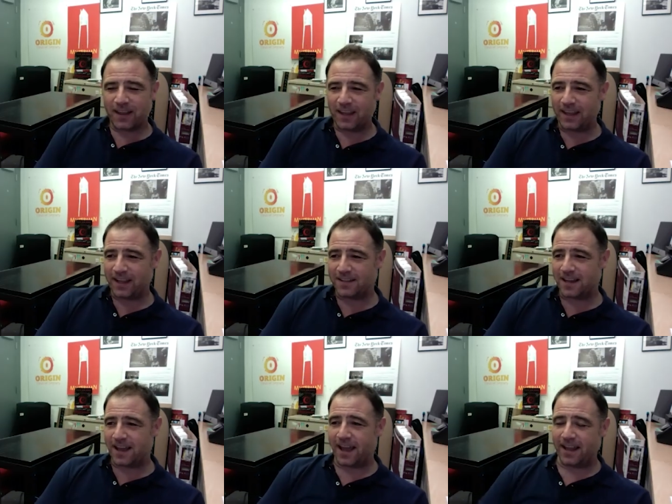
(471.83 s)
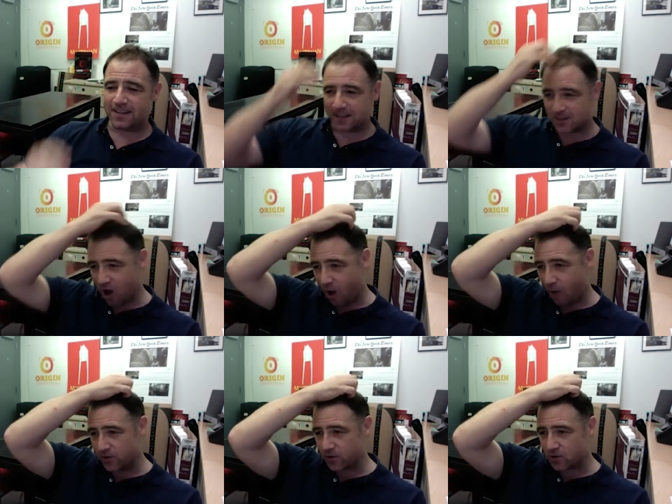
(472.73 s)
it's
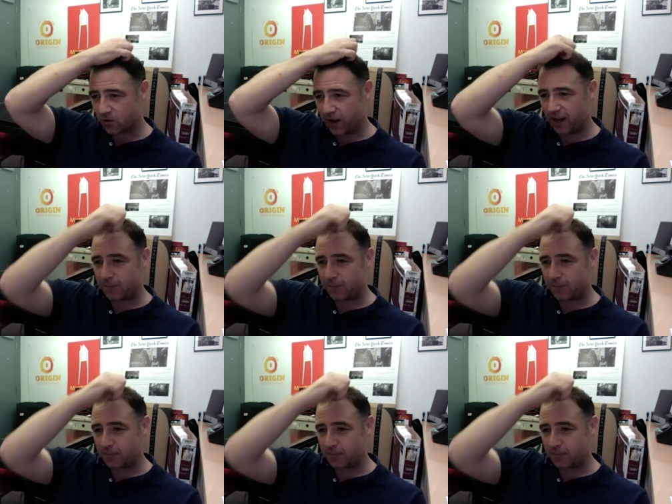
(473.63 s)
always just great.